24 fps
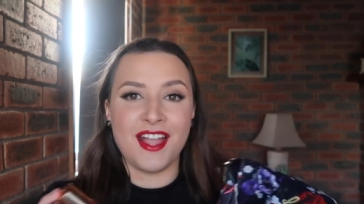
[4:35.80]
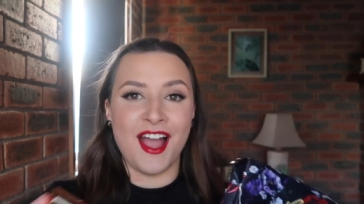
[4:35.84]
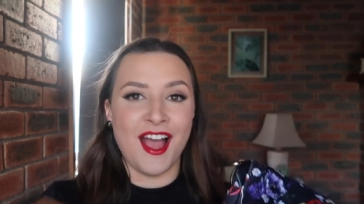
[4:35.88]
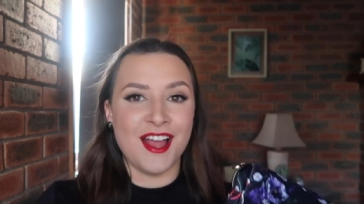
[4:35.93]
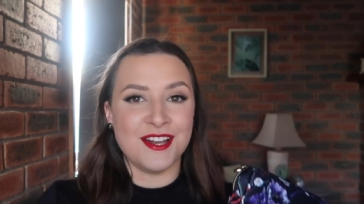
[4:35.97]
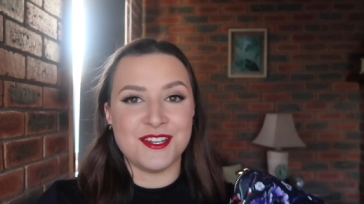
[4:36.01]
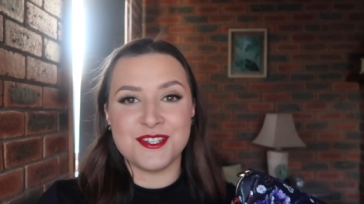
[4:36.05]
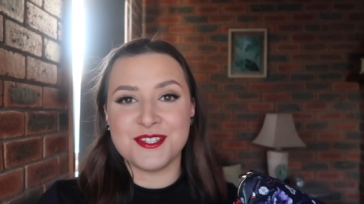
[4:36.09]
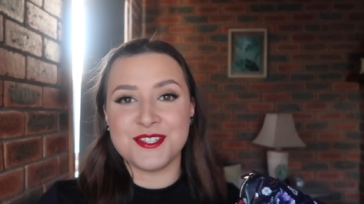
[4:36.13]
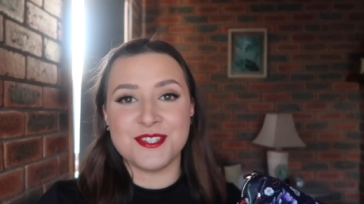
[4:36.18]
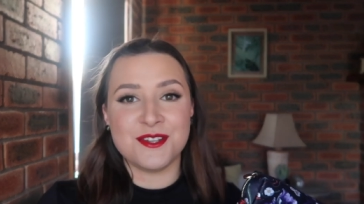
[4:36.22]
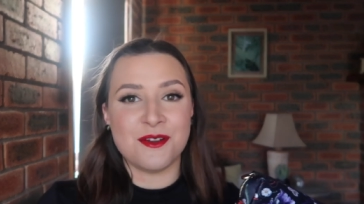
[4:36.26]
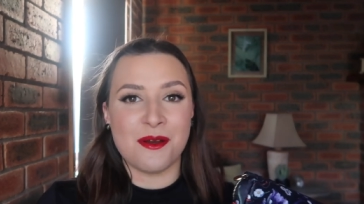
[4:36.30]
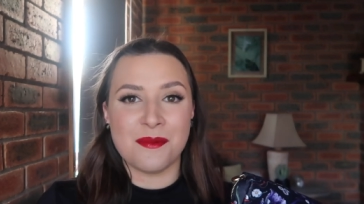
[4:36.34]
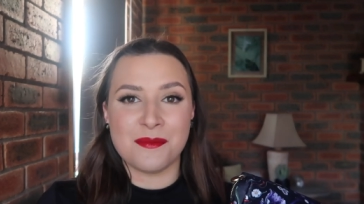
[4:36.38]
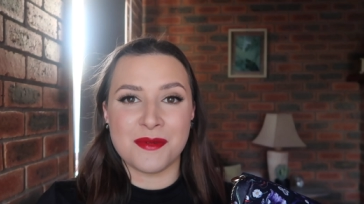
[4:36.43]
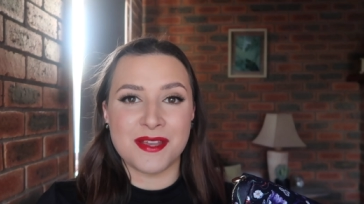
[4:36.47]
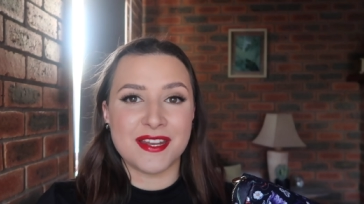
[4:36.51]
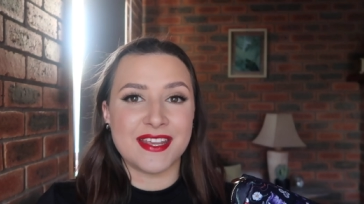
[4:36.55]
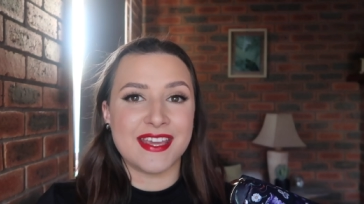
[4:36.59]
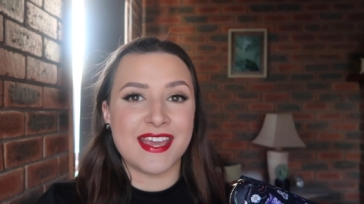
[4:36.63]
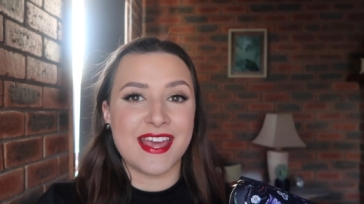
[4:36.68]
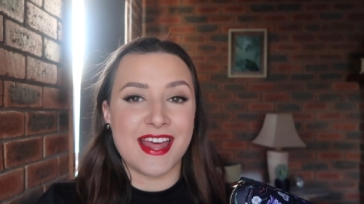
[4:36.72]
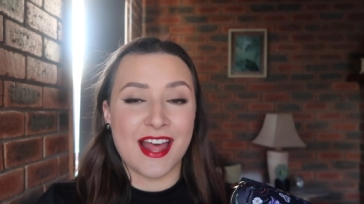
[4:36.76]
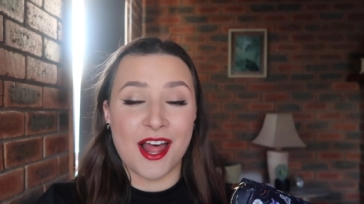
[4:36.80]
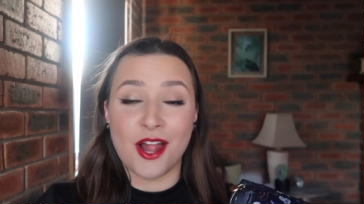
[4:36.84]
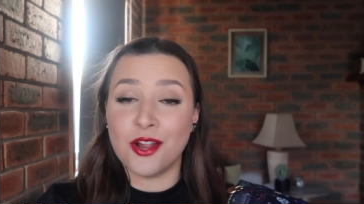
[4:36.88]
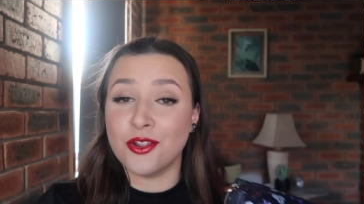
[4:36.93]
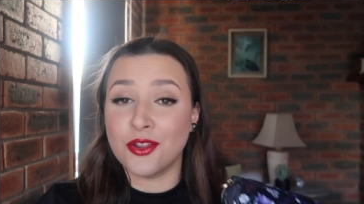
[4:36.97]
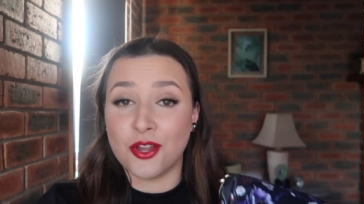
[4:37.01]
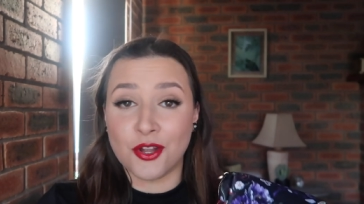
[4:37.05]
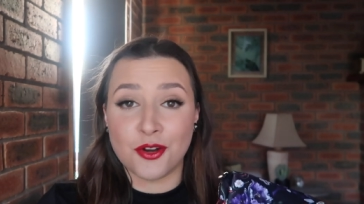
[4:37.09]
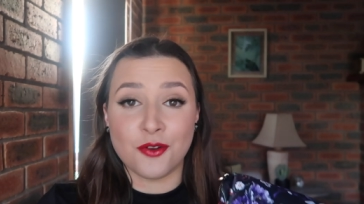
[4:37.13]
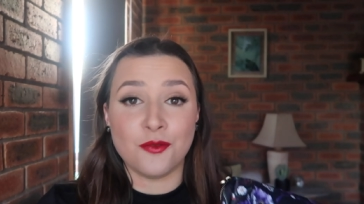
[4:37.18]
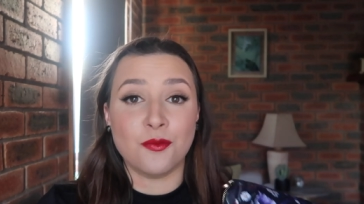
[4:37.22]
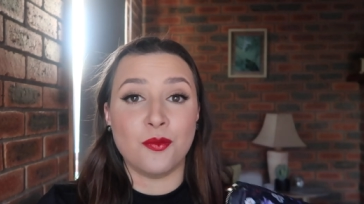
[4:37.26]
I just know I'm gonna get a
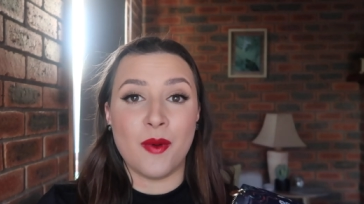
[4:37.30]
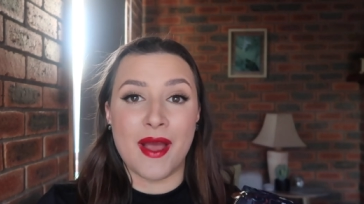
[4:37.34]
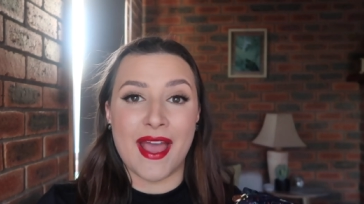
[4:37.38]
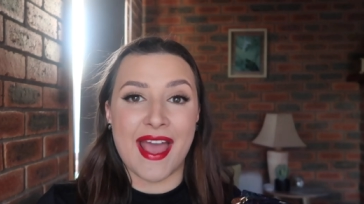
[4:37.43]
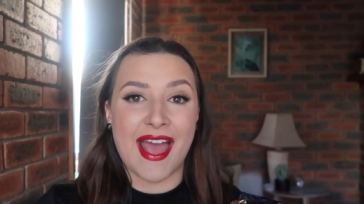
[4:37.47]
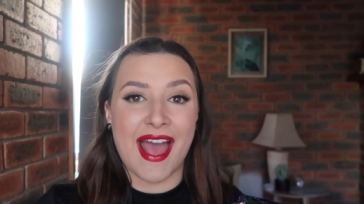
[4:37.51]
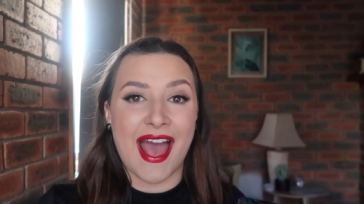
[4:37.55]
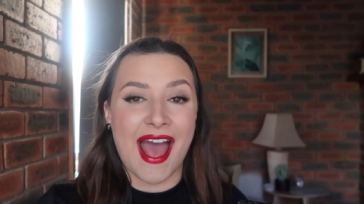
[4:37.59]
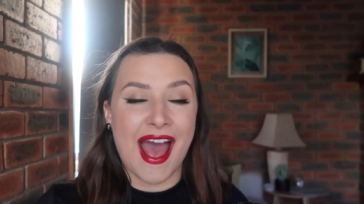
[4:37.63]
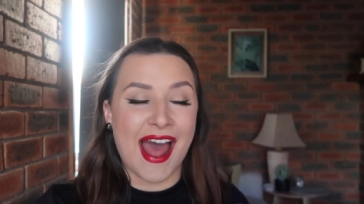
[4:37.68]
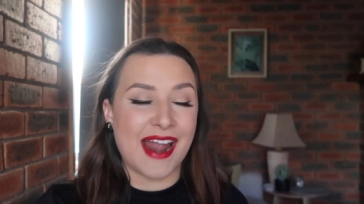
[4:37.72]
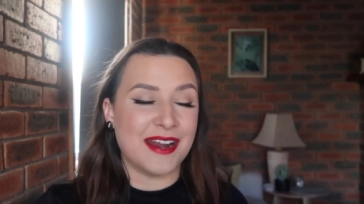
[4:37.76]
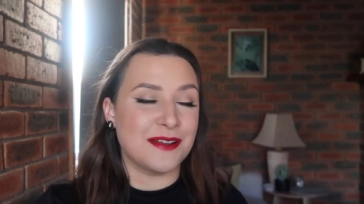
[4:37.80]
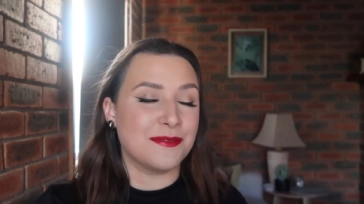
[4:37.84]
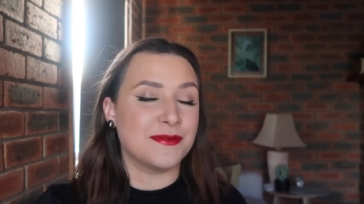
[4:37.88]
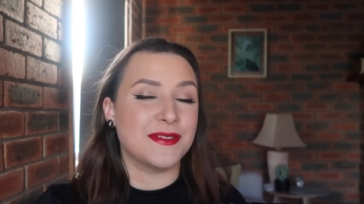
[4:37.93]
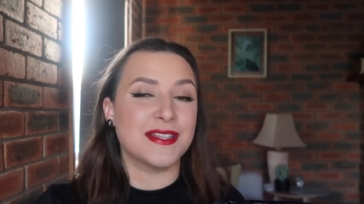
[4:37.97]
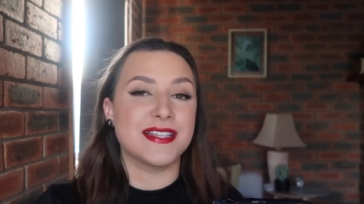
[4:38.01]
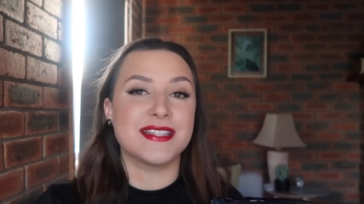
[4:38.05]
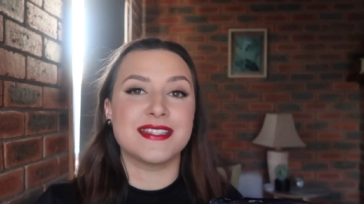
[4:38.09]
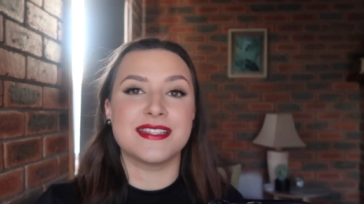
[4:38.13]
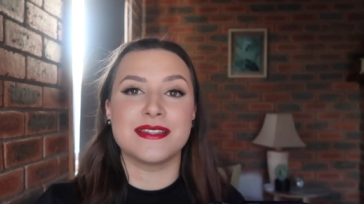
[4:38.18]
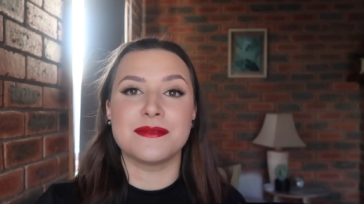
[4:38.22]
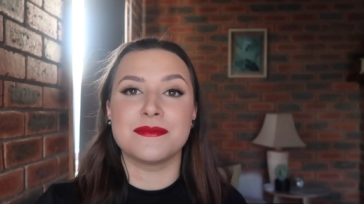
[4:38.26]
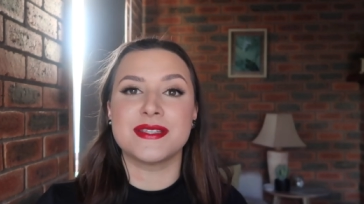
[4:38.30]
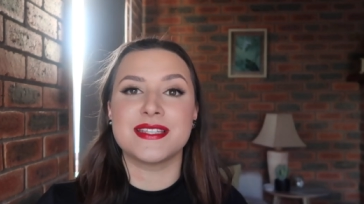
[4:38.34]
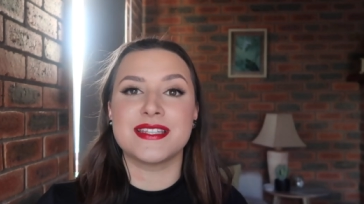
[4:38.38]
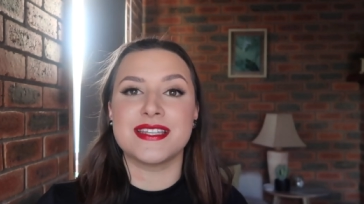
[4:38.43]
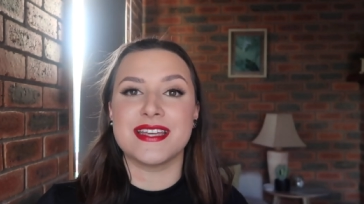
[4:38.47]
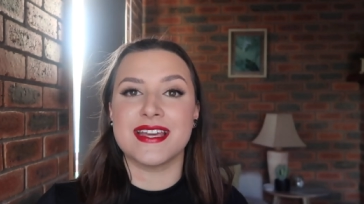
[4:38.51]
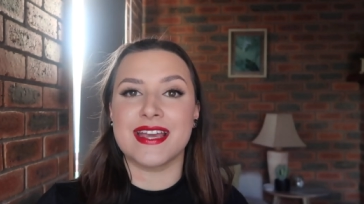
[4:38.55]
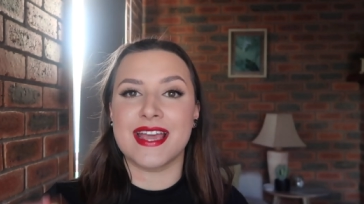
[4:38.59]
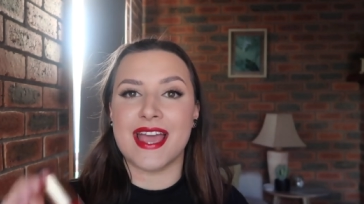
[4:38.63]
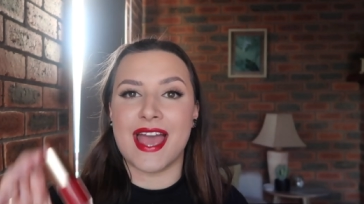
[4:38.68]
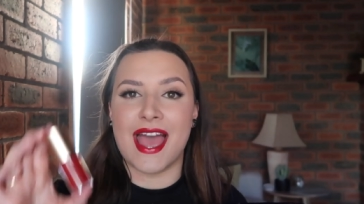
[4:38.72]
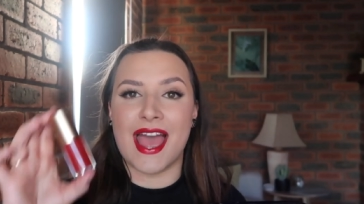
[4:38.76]
lot of wear out of this
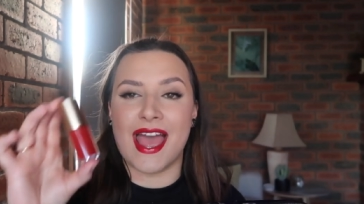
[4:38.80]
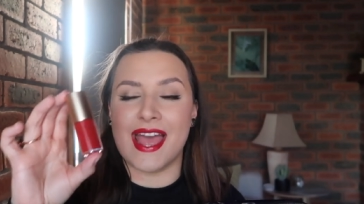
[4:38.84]
lipstick.